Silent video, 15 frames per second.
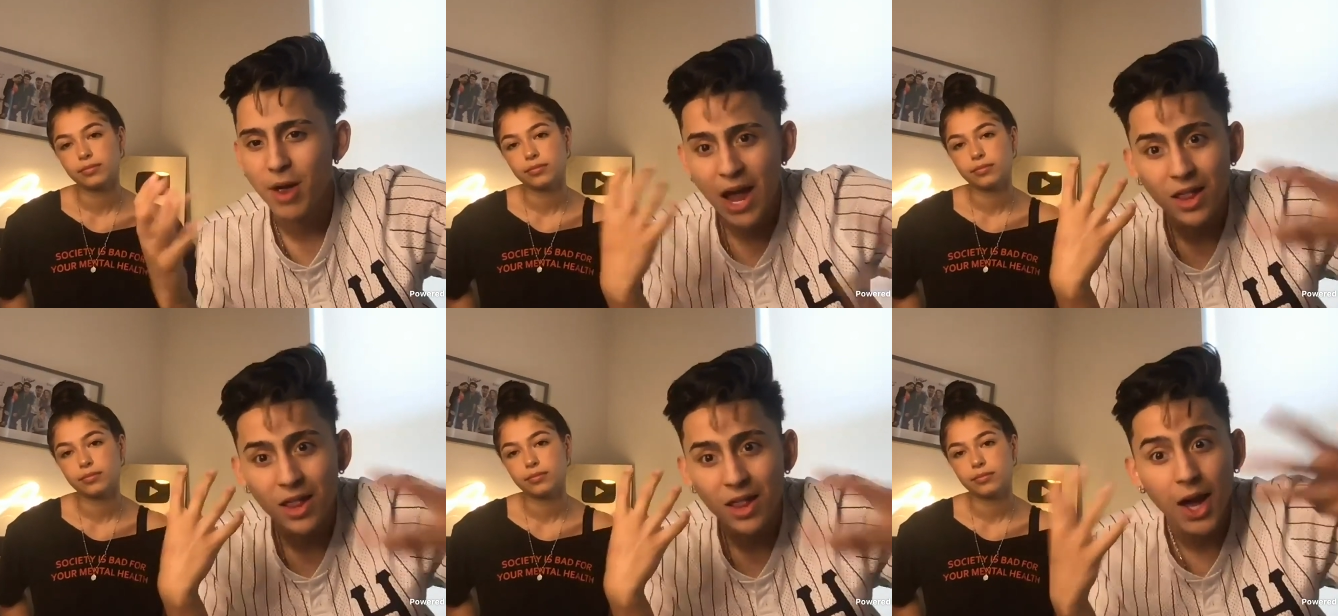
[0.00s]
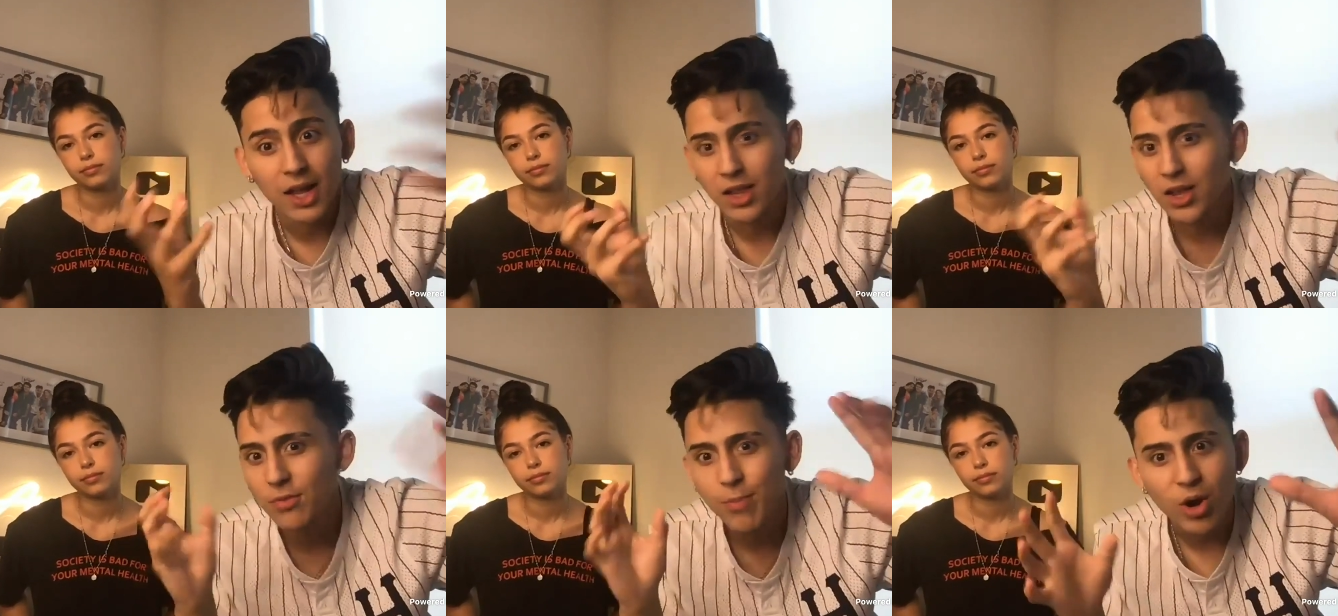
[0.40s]
Speaker 1: I, I
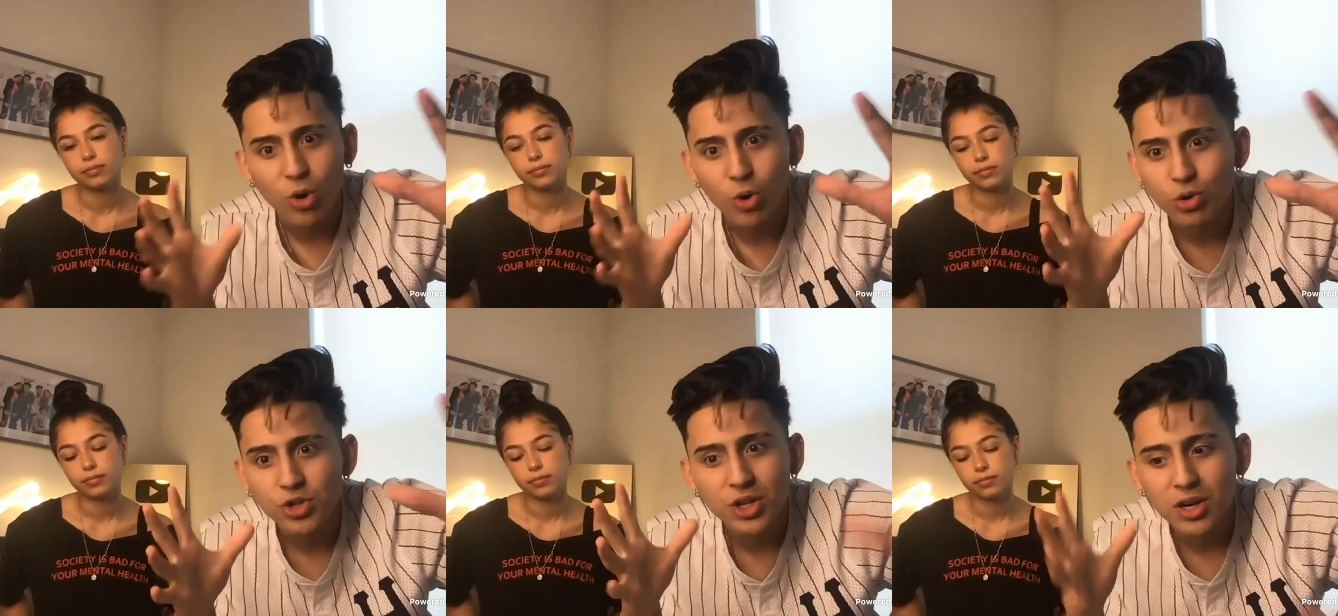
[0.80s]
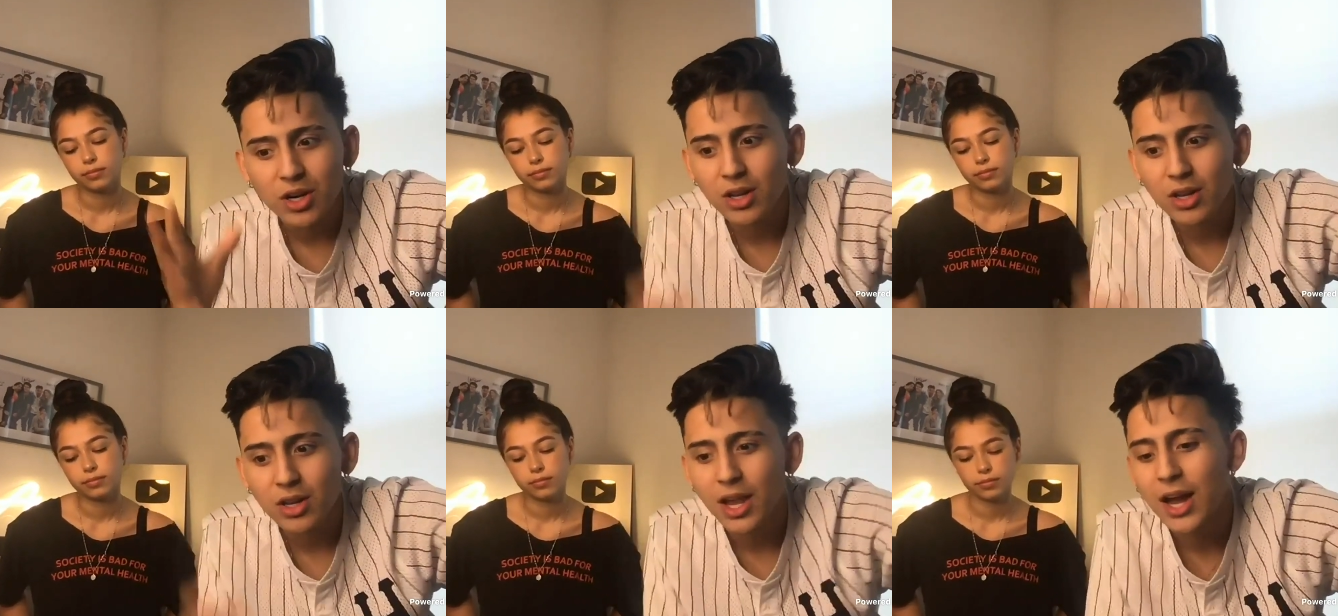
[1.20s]
love my culture
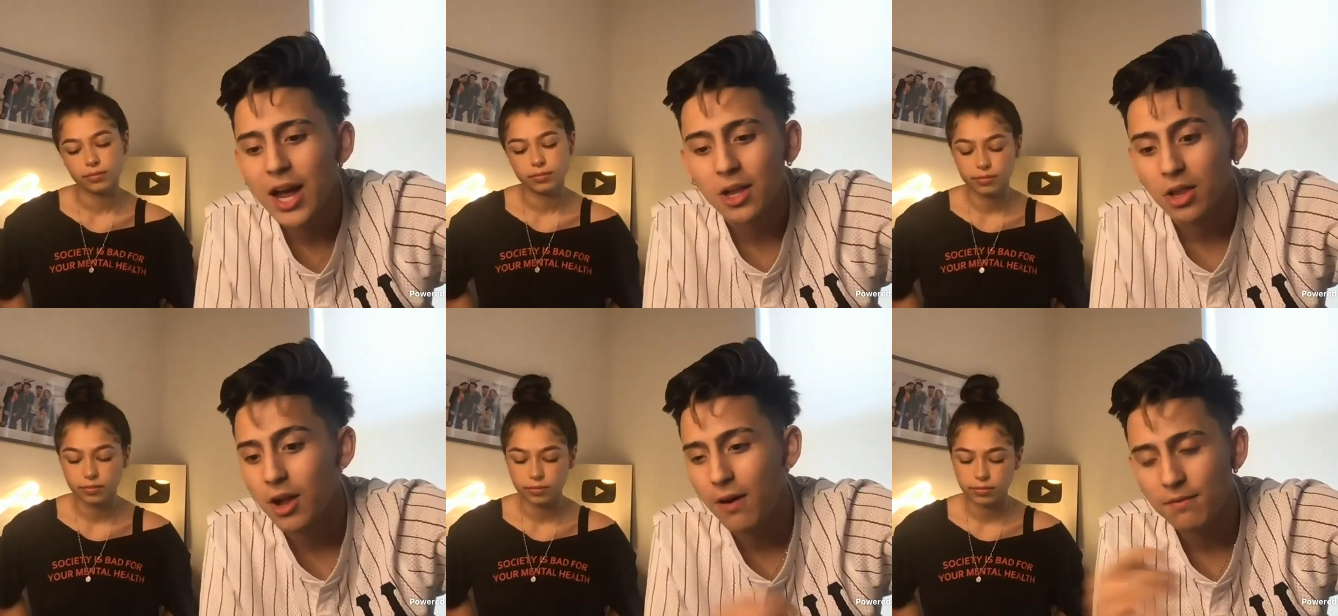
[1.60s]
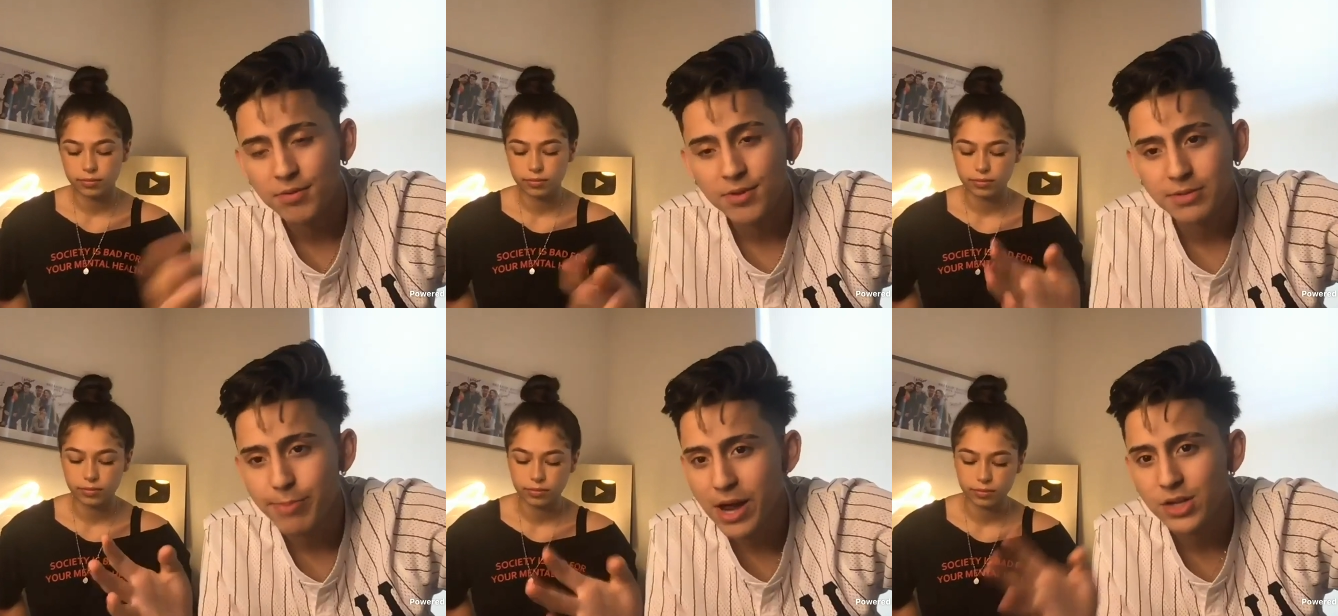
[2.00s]
like i love the
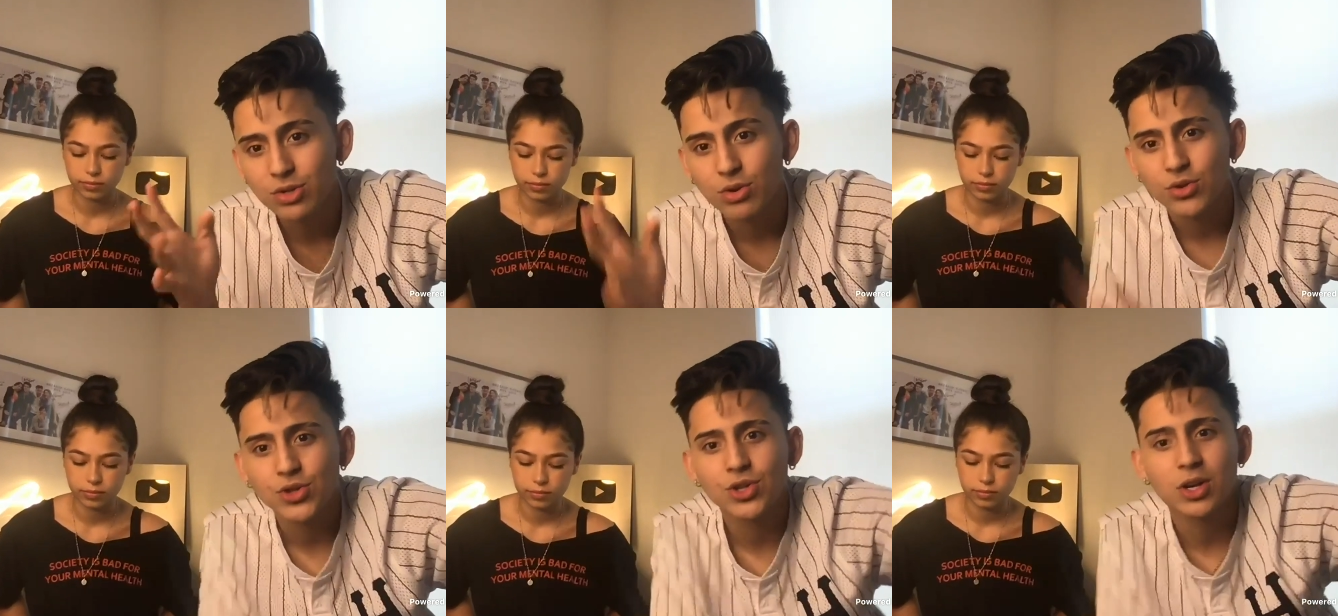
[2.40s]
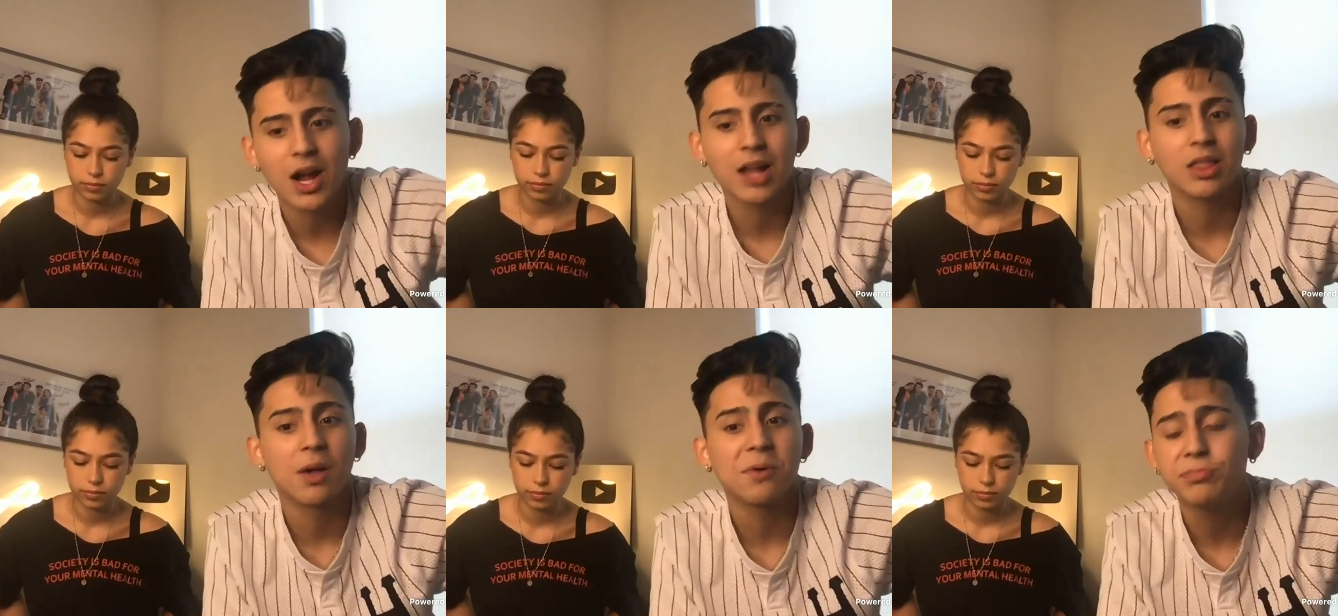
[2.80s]
spanish culture
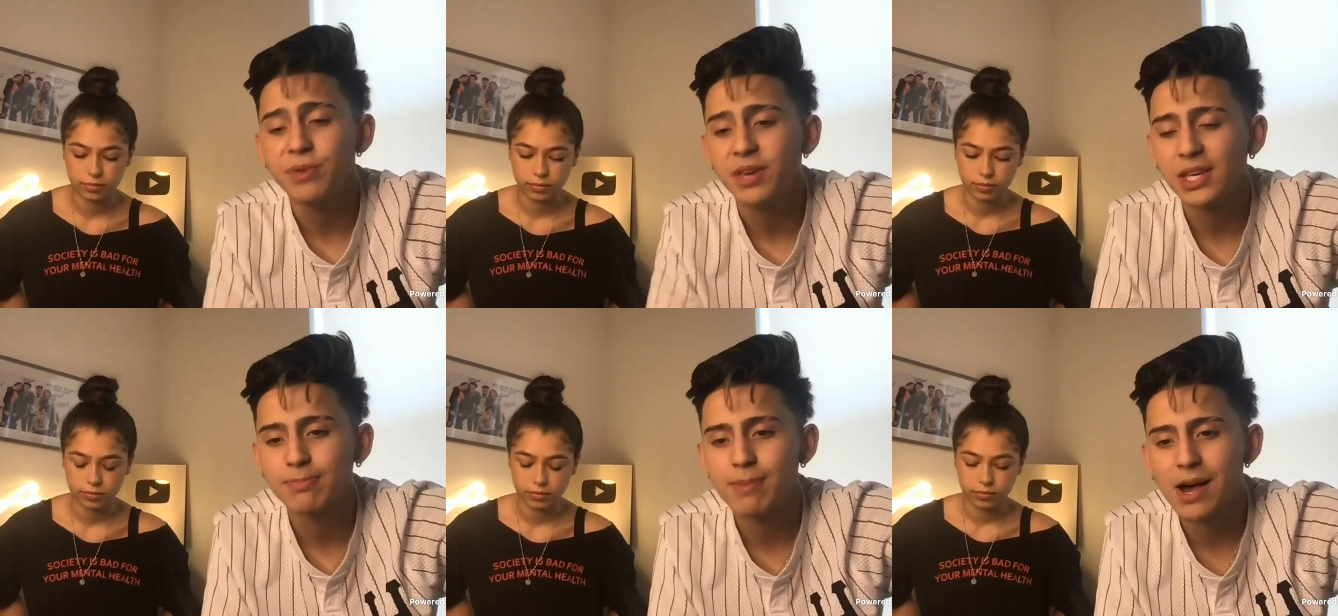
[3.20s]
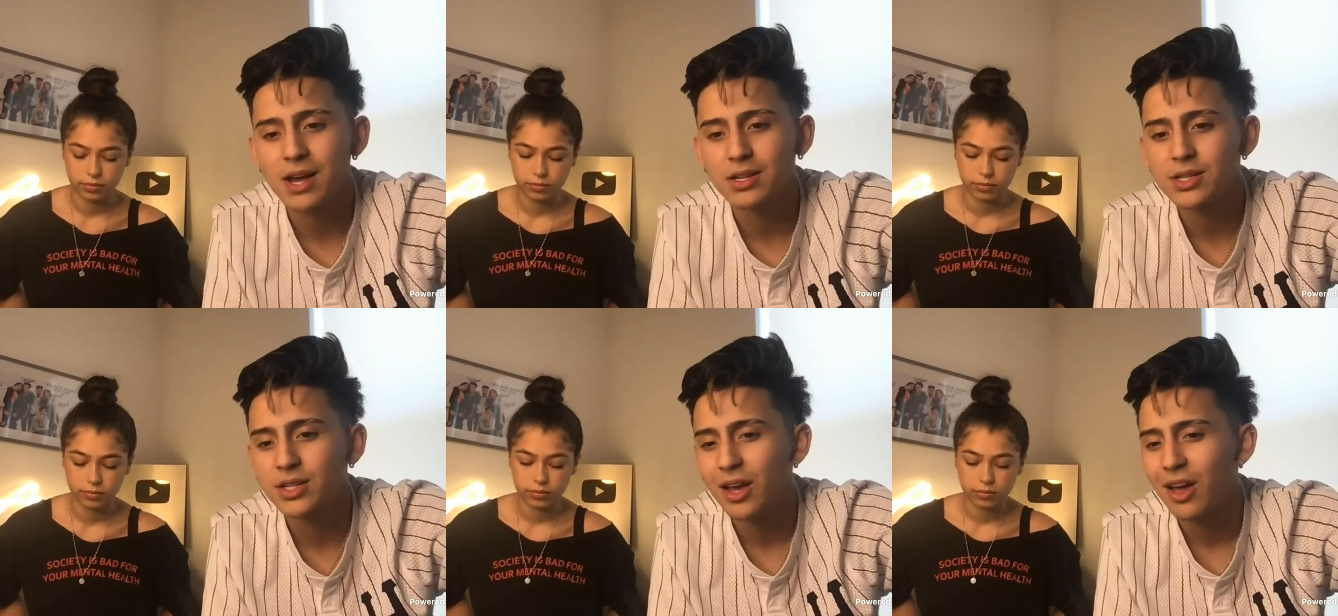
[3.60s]
i love speaking
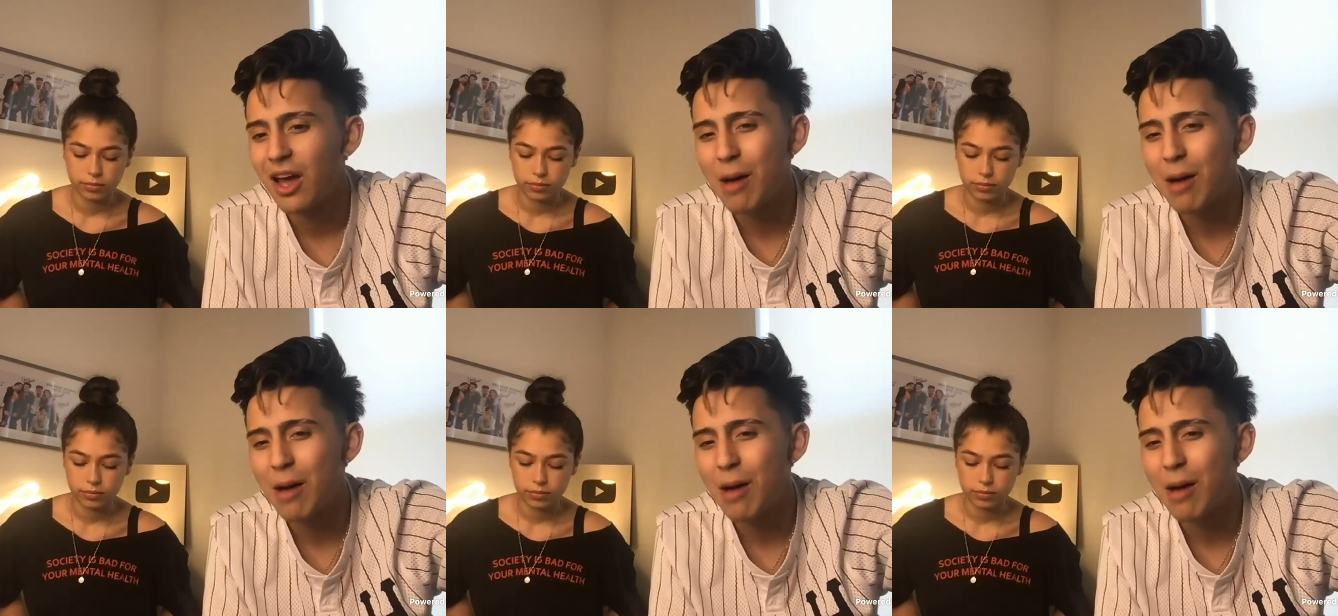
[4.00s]
spanish